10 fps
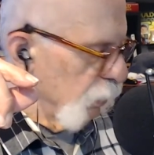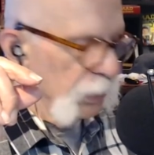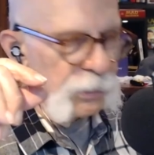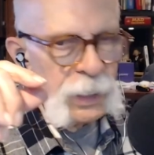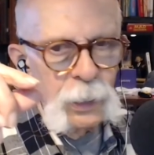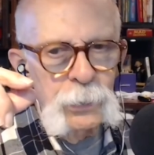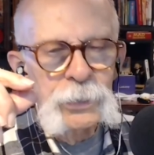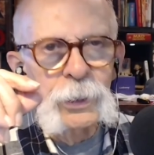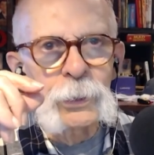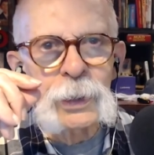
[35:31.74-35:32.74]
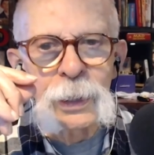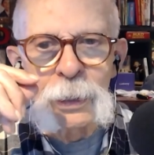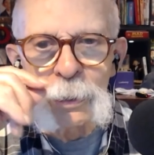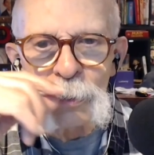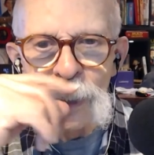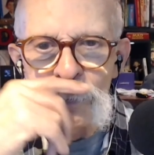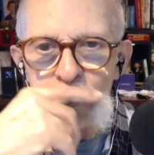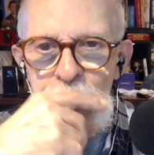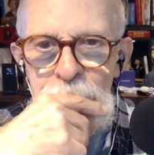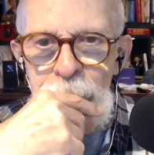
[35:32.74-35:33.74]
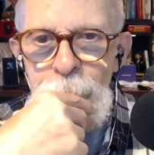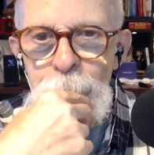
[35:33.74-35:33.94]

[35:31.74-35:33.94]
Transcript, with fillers: Six hours. Okay. Jammer B?